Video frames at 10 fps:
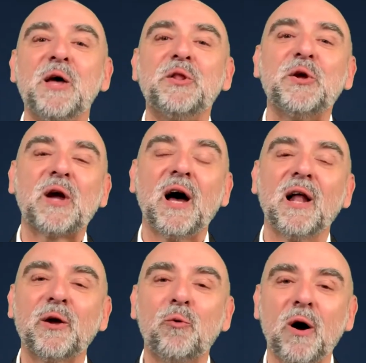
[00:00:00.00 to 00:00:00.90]
Dear
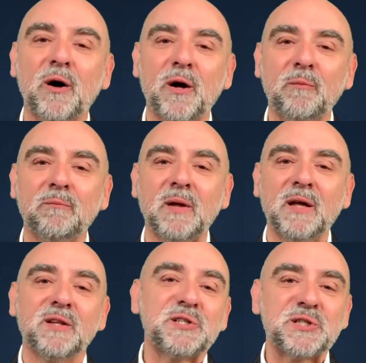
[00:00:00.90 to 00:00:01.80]
colleague, welcome.
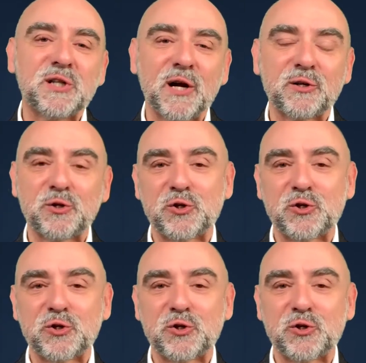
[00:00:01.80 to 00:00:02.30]
This is Dr.